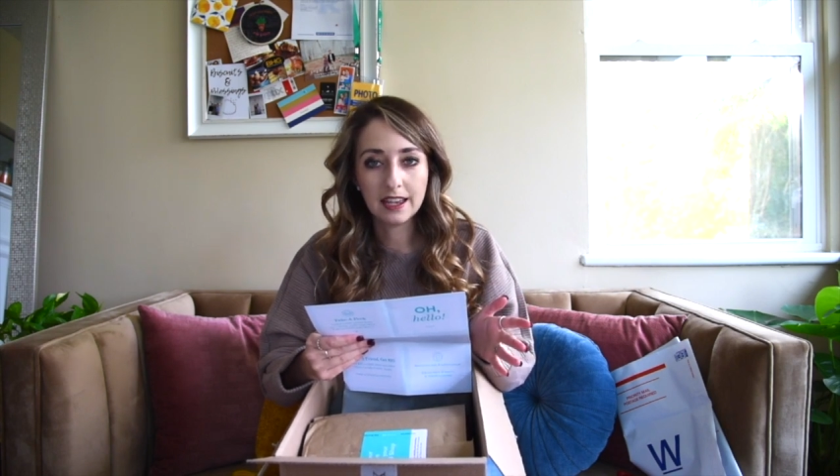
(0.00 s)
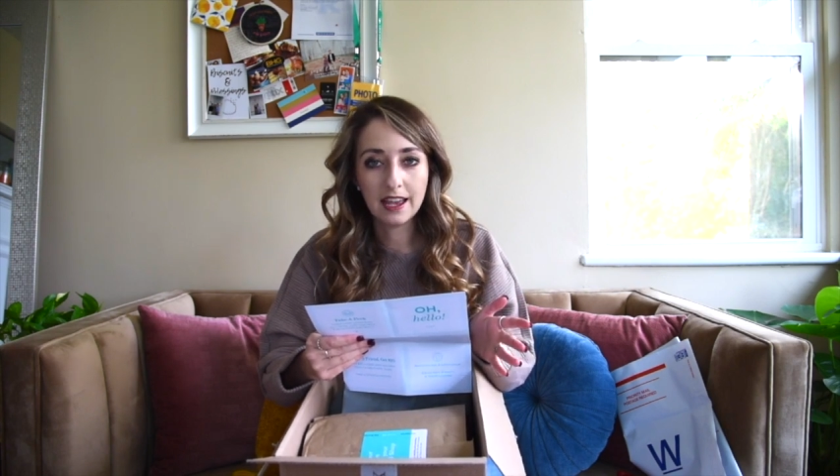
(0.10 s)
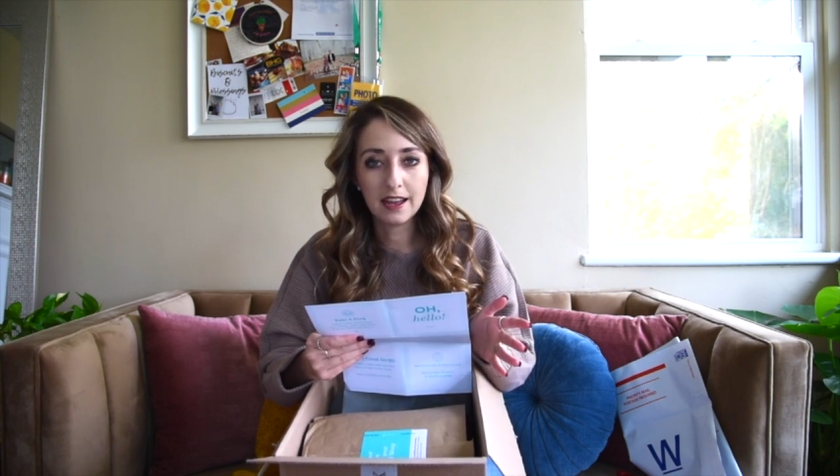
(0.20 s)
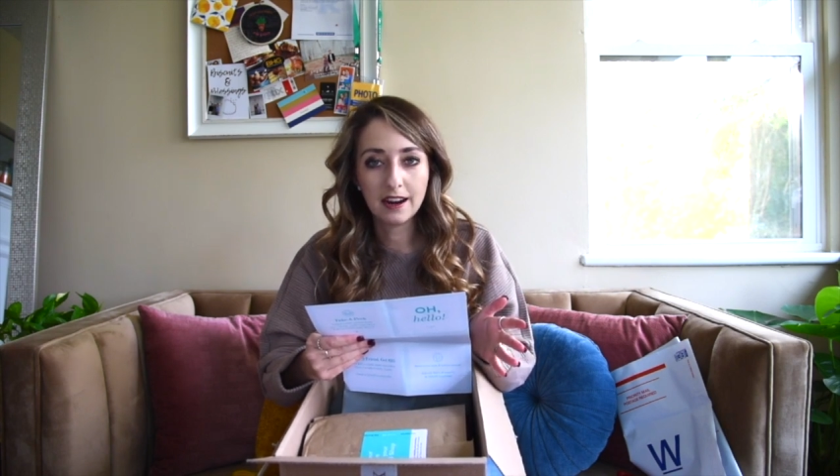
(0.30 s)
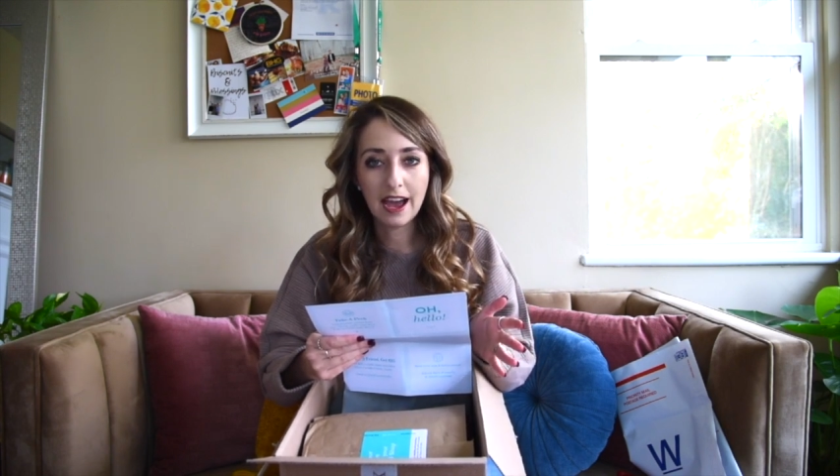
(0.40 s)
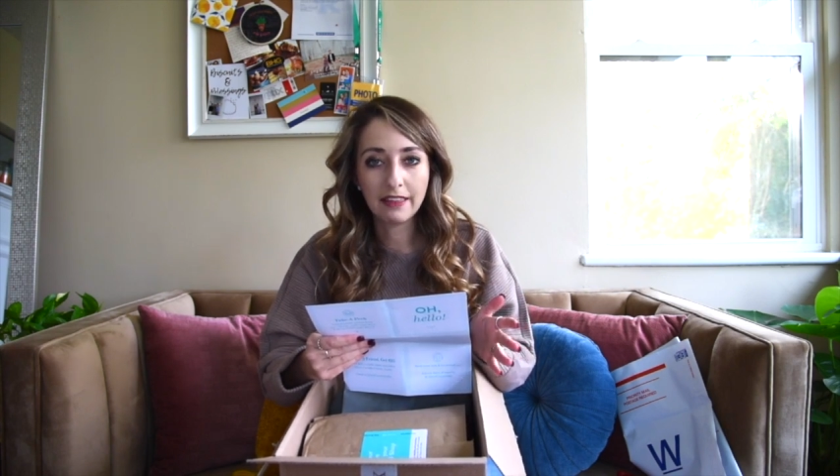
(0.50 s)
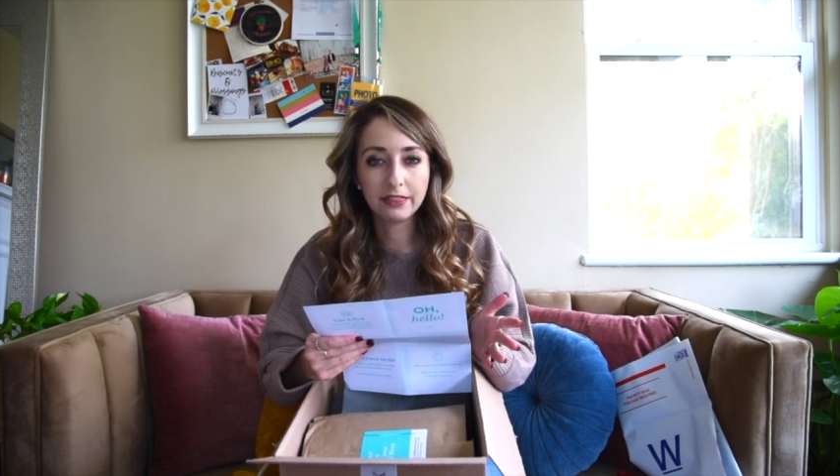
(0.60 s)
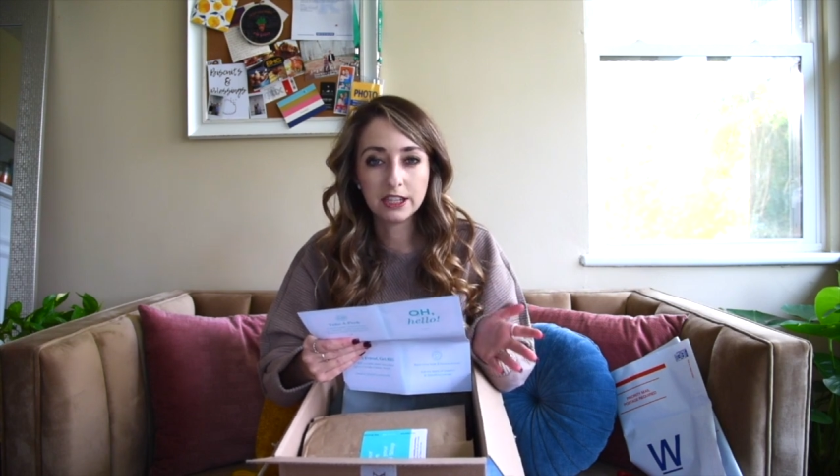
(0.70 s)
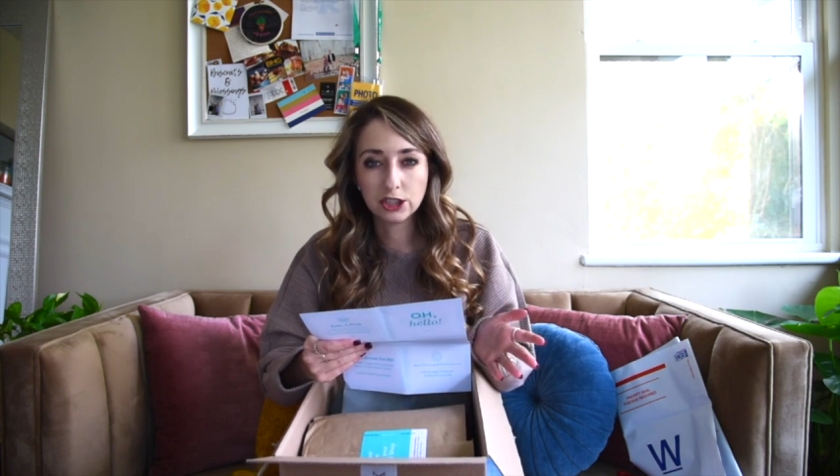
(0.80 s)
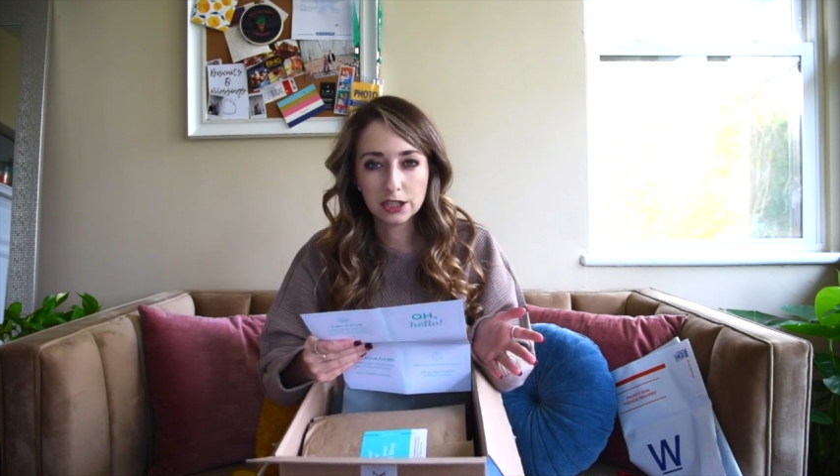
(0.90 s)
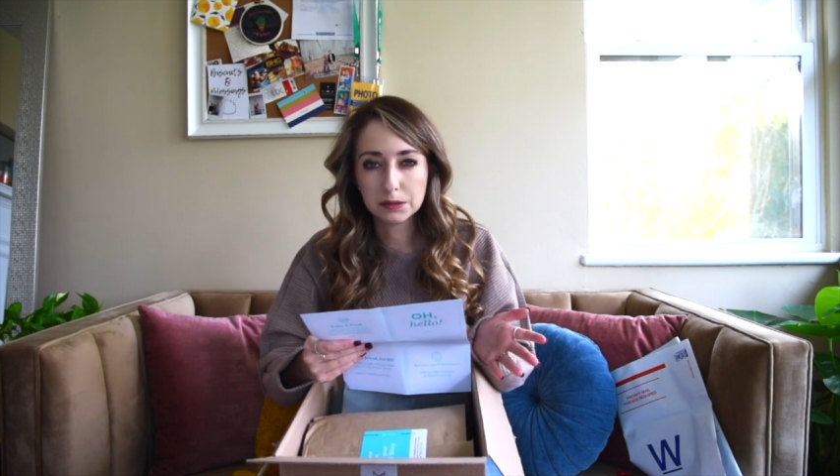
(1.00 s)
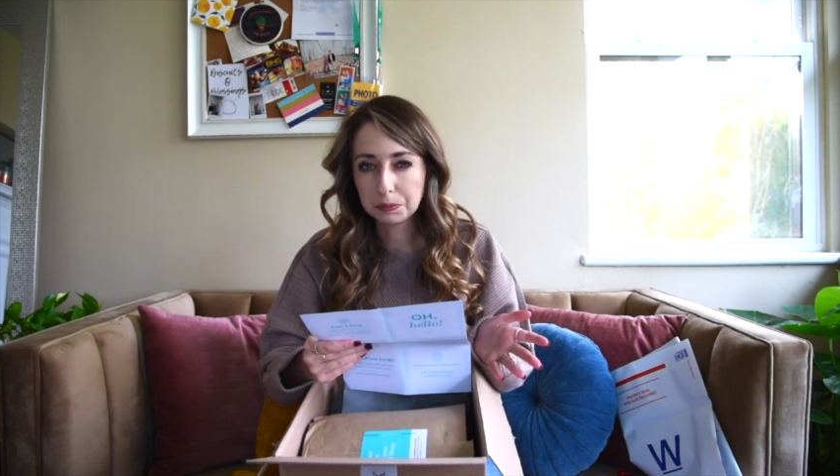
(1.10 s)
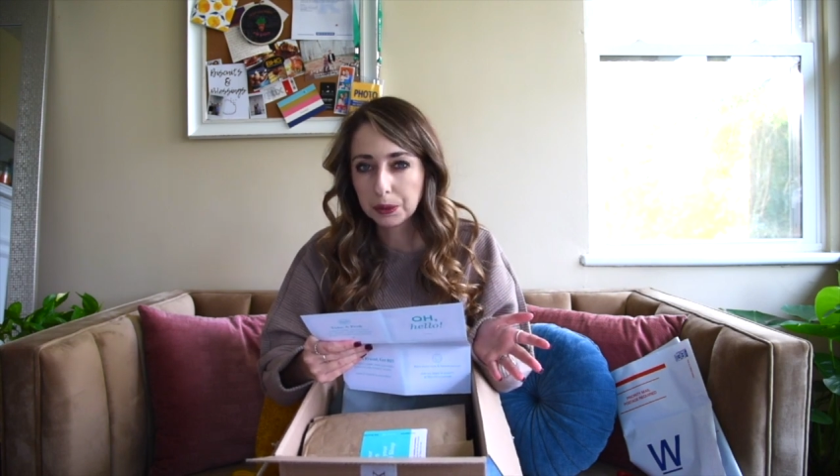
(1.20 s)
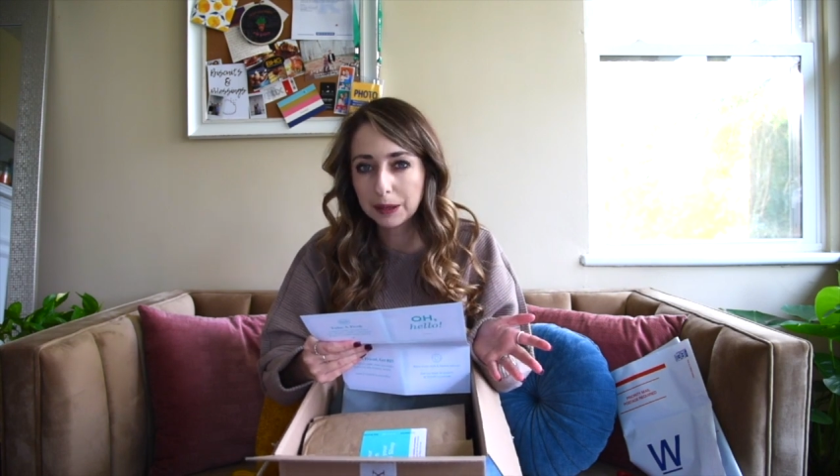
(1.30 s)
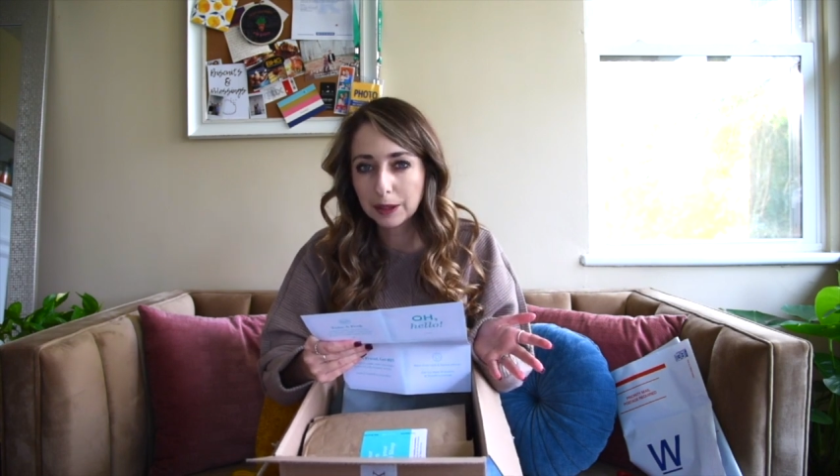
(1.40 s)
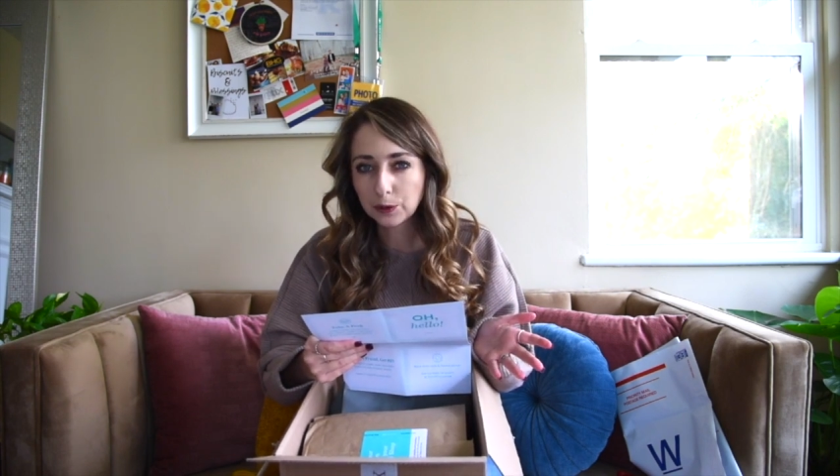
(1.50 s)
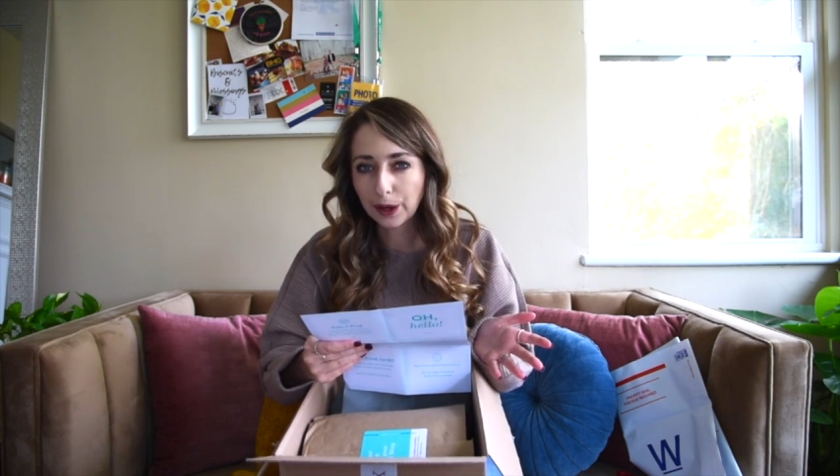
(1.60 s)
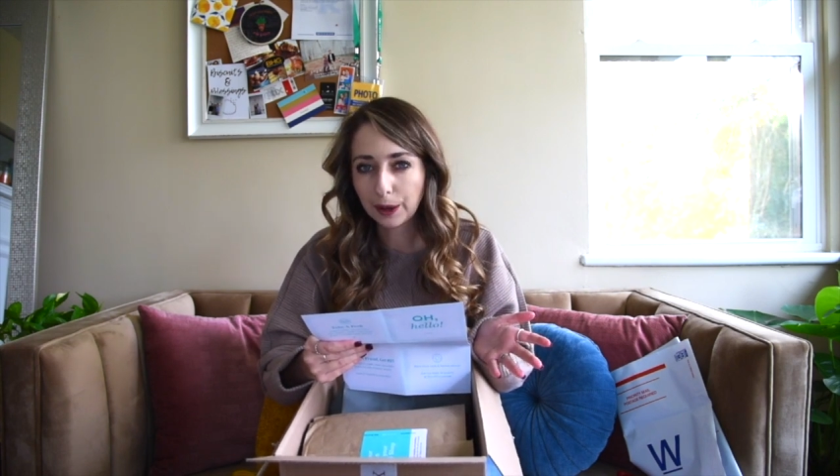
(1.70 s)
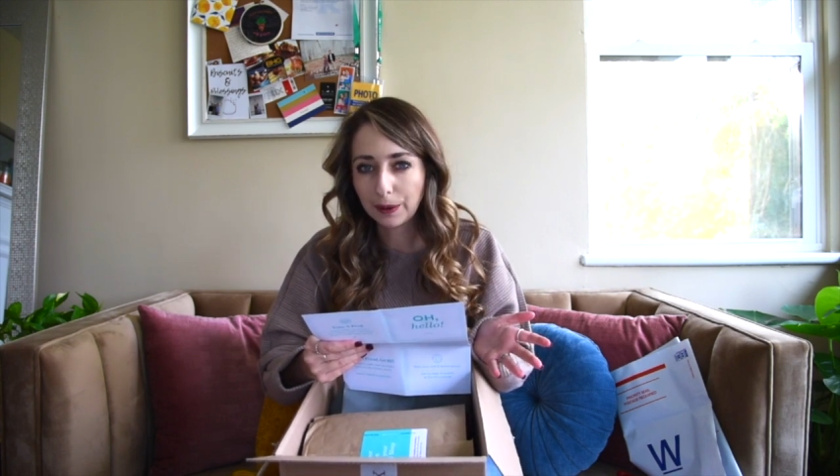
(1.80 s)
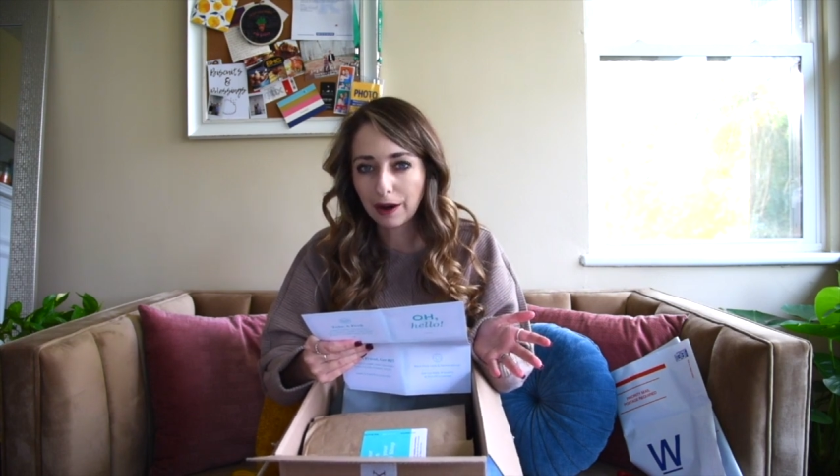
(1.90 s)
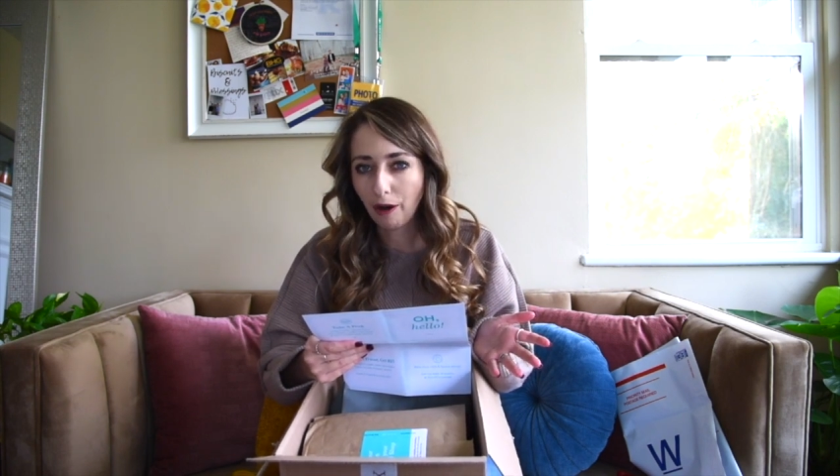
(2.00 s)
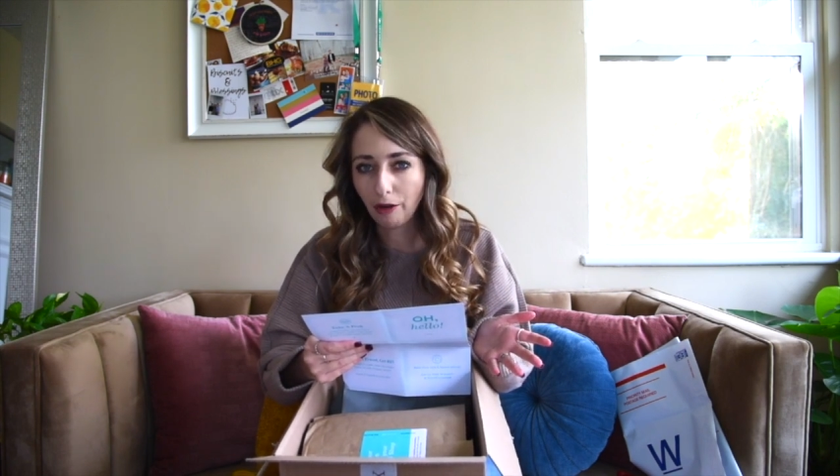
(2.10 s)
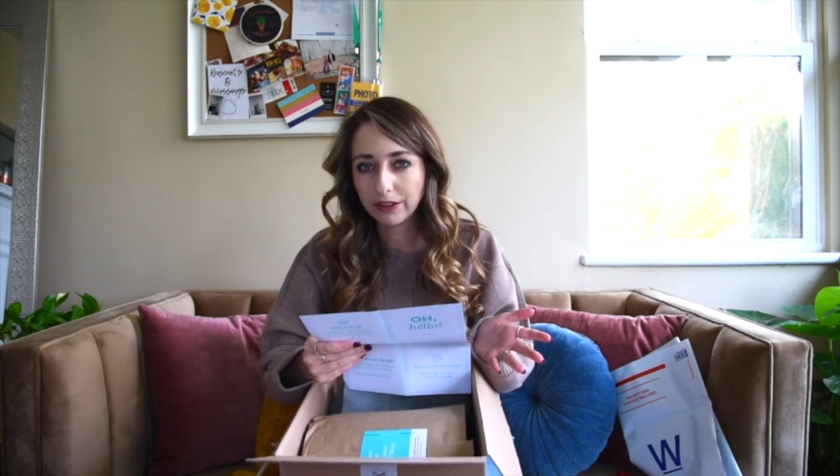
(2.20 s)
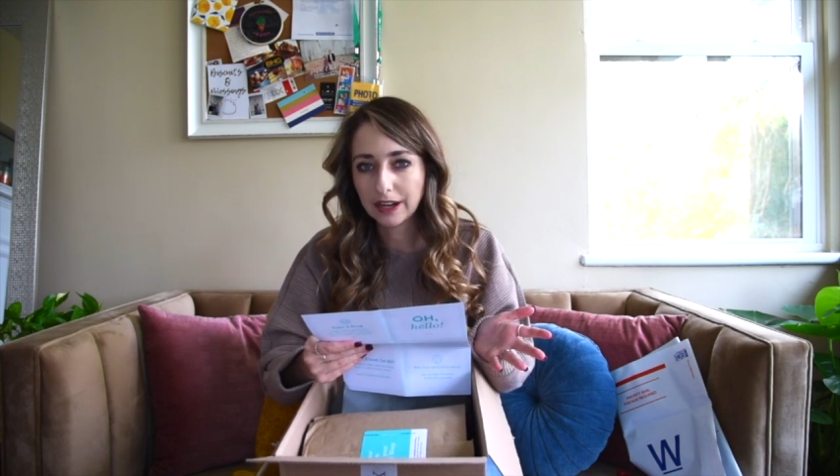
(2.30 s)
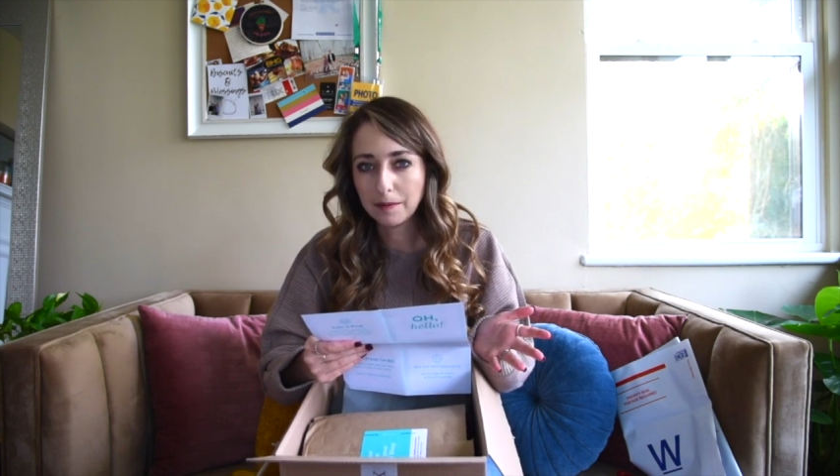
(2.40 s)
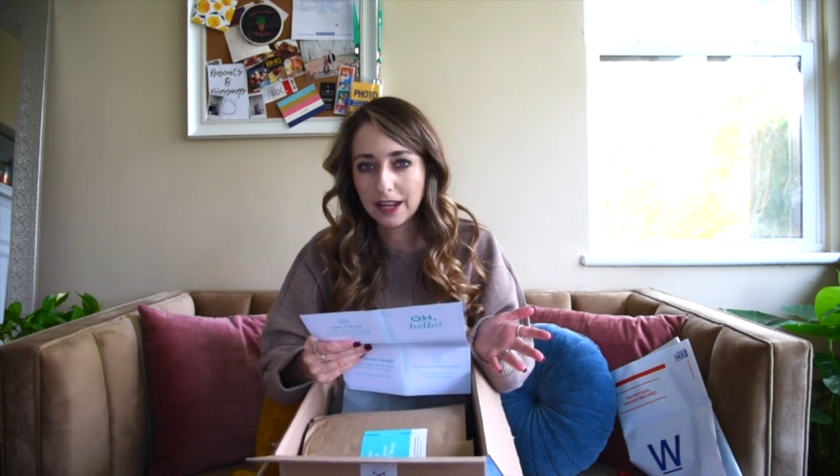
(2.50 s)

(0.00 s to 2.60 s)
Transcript: and athleisure is pretty much what I wear all the time,